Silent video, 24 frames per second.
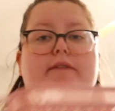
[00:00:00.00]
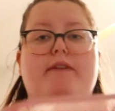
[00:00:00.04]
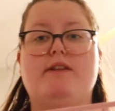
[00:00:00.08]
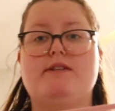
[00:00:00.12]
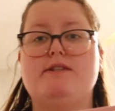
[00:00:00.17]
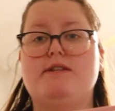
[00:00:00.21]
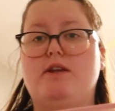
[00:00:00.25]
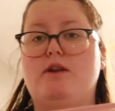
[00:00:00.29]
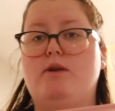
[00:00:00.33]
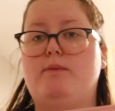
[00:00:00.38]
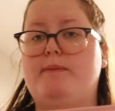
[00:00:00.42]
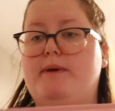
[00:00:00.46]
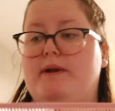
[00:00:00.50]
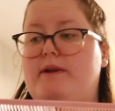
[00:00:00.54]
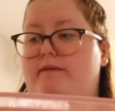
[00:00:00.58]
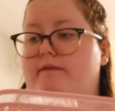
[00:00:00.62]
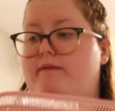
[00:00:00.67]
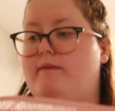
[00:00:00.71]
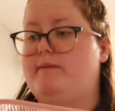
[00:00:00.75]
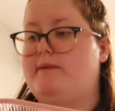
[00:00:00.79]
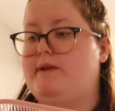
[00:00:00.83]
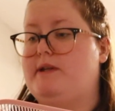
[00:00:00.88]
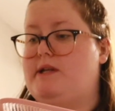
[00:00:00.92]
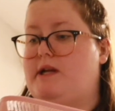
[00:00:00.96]
this little bin
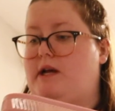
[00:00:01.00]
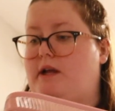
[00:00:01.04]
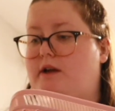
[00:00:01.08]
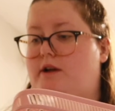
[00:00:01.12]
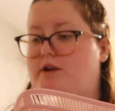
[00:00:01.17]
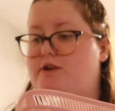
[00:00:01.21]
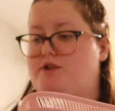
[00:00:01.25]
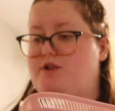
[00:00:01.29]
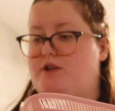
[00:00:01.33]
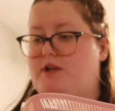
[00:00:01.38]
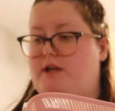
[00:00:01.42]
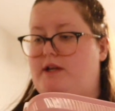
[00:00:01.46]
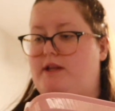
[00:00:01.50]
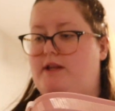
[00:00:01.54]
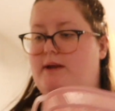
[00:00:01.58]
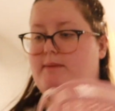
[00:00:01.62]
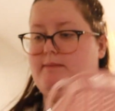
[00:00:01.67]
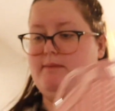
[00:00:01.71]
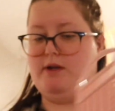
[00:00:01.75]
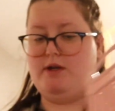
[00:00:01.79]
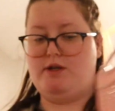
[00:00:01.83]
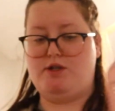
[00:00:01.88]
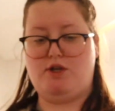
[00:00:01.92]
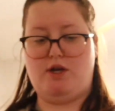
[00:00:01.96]
from the Dollar Tree that I'm
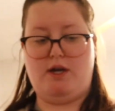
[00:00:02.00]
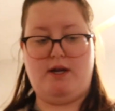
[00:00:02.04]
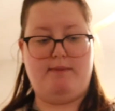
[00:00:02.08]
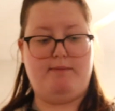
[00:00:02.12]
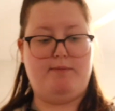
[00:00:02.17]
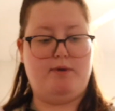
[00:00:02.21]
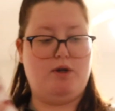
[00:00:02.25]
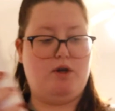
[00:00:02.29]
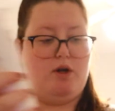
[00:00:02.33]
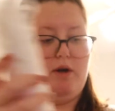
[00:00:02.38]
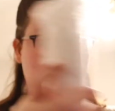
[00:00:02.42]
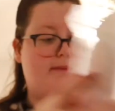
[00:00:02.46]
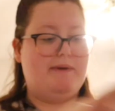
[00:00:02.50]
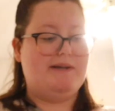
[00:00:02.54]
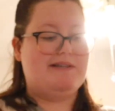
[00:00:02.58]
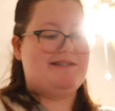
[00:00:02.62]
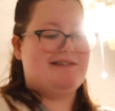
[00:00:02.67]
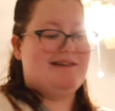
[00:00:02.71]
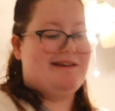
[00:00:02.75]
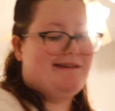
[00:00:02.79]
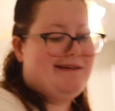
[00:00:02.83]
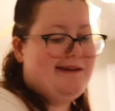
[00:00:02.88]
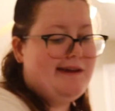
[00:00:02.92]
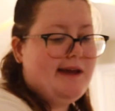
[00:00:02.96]
gonna try and put all my
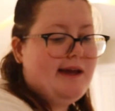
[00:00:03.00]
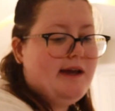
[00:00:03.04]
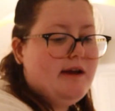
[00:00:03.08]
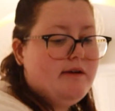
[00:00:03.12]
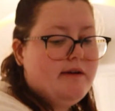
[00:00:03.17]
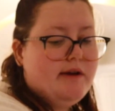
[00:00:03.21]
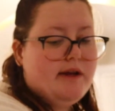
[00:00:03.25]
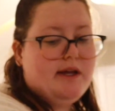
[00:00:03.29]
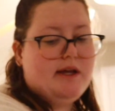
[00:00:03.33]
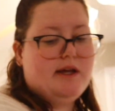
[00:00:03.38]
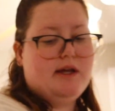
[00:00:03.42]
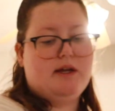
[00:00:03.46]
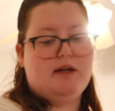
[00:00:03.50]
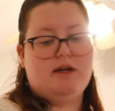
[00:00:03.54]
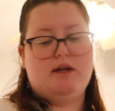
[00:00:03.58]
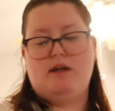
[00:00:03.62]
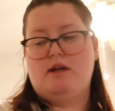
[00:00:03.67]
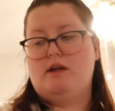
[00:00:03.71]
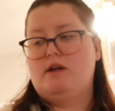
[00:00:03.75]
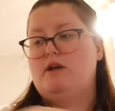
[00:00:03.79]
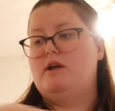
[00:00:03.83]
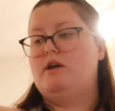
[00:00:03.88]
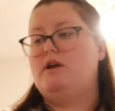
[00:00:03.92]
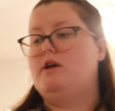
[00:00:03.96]
skincare in
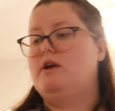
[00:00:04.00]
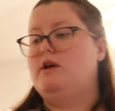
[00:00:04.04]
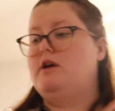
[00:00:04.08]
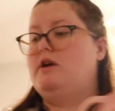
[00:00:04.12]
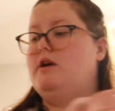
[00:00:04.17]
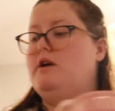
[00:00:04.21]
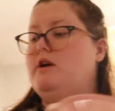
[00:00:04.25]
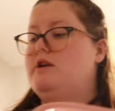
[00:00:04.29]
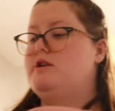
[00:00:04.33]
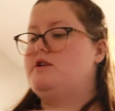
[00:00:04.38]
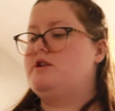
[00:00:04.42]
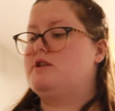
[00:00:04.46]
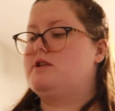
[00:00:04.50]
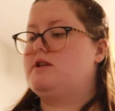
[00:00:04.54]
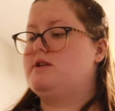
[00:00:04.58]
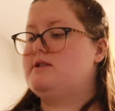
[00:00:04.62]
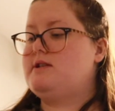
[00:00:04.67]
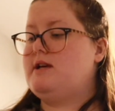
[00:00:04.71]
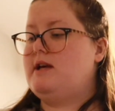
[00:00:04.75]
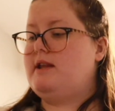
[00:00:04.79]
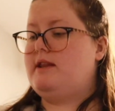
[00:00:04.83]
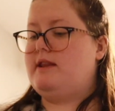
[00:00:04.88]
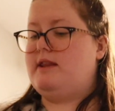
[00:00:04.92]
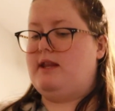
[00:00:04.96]
just because
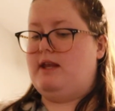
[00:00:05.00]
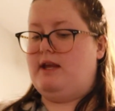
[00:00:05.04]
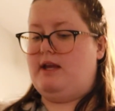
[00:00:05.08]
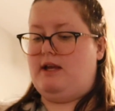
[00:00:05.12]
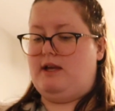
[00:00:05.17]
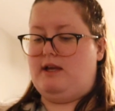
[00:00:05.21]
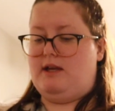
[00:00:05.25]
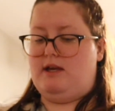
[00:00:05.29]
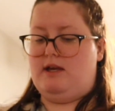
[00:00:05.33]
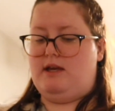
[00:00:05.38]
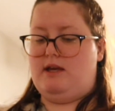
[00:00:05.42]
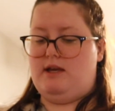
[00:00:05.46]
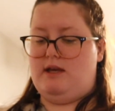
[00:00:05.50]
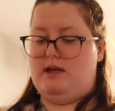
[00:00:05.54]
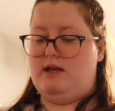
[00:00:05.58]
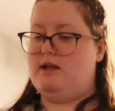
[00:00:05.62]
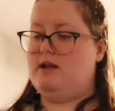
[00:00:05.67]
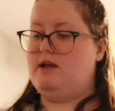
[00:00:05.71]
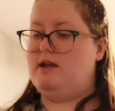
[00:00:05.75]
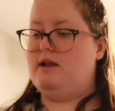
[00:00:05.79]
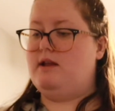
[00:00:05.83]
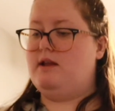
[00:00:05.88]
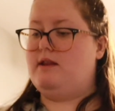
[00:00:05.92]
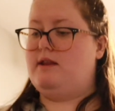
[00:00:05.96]
I think
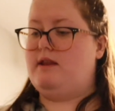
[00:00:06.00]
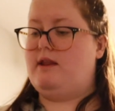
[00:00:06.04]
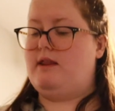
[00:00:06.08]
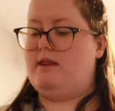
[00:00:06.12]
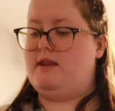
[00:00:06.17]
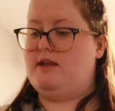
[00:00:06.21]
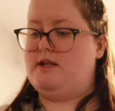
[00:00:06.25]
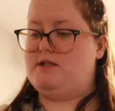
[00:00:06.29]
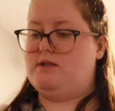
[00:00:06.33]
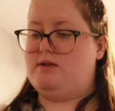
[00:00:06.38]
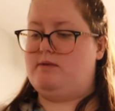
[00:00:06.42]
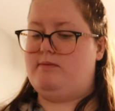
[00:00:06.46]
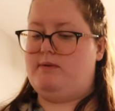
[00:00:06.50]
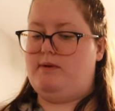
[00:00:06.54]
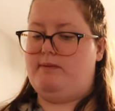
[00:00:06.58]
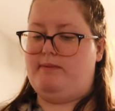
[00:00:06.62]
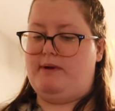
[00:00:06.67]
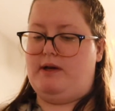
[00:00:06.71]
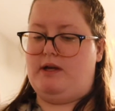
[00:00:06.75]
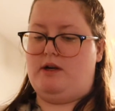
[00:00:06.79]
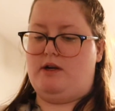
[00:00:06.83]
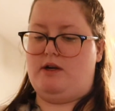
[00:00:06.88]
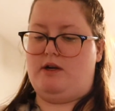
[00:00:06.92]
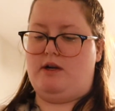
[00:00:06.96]
that this would be
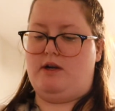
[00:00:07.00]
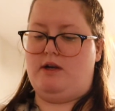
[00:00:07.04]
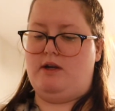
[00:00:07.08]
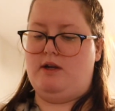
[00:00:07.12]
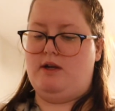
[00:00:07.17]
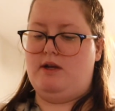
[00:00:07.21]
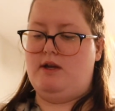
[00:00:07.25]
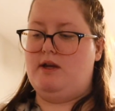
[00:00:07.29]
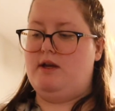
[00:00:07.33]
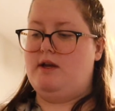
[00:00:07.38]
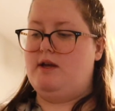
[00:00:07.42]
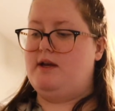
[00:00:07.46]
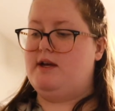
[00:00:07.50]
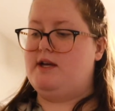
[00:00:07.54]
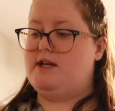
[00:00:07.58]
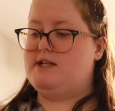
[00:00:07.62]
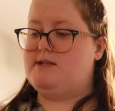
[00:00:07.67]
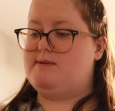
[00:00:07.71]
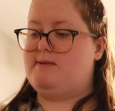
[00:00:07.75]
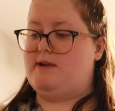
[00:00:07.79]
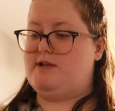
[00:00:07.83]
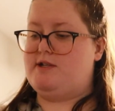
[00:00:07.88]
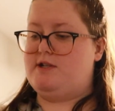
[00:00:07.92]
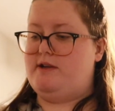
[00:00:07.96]
better,
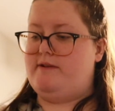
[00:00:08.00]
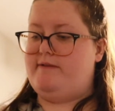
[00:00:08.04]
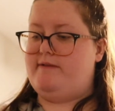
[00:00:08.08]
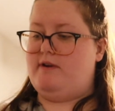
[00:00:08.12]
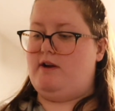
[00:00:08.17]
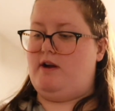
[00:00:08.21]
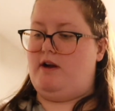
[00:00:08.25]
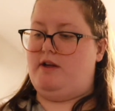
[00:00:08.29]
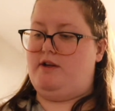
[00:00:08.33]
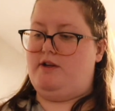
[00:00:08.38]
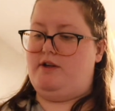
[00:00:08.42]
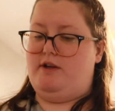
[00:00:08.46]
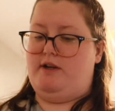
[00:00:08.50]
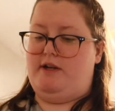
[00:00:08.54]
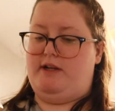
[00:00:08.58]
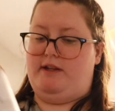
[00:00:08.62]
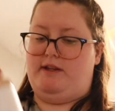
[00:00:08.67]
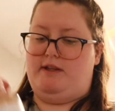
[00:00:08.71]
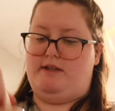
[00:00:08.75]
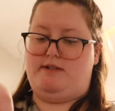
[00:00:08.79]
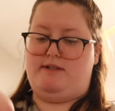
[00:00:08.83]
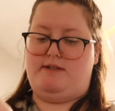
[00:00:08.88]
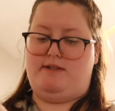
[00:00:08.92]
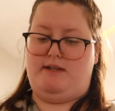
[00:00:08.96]
especially for underneath
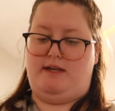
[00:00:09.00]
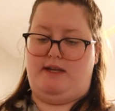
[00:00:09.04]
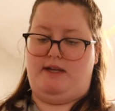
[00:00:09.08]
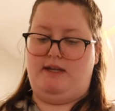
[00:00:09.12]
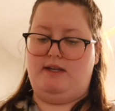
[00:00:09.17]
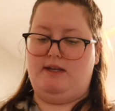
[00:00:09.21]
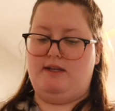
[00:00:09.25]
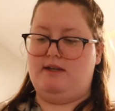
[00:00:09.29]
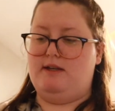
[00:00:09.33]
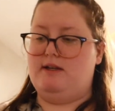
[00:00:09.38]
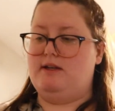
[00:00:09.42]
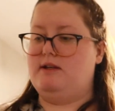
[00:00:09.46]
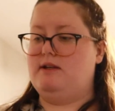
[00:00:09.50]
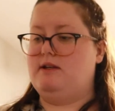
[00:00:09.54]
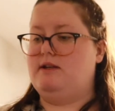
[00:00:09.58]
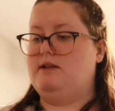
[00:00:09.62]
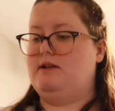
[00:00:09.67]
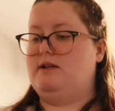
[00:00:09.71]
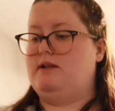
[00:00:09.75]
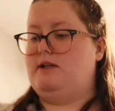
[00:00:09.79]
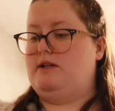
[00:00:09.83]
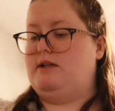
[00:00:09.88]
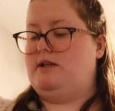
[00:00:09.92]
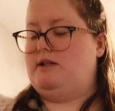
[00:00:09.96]
the sink
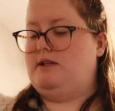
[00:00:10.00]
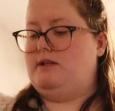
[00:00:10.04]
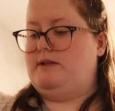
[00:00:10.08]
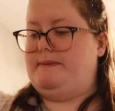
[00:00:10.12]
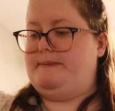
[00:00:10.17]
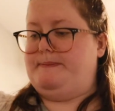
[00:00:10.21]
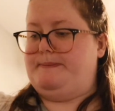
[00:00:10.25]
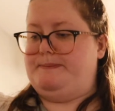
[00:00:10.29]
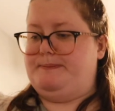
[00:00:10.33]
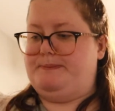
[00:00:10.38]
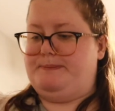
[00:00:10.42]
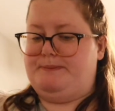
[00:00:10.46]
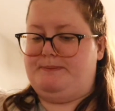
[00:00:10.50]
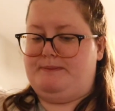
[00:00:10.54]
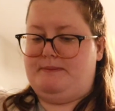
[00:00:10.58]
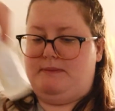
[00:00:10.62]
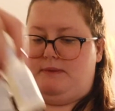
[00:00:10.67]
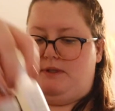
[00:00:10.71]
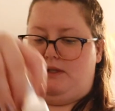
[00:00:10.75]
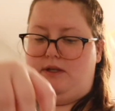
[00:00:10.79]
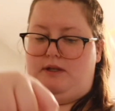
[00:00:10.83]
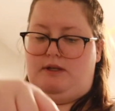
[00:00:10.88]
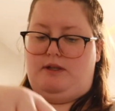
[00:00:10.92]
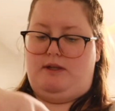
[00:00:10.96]
um,
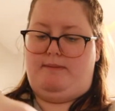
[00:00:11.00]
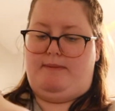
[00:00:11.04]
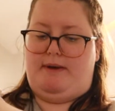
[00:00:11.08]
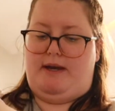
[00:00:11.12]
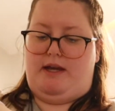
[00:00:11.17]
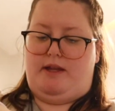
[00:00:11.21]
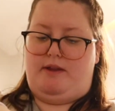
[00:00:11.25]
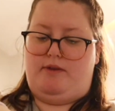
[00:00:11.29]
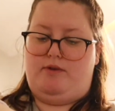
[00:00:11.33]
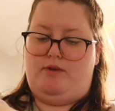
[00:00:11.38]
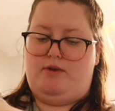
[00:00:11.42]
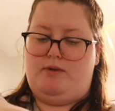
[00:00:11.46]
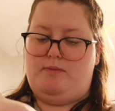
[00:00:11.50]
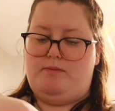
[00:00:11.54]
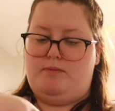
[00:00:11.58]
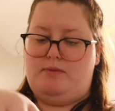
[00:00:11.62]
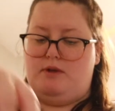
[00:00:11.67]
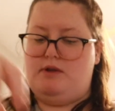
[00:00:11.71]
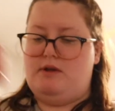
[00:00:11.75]
in the bathroom.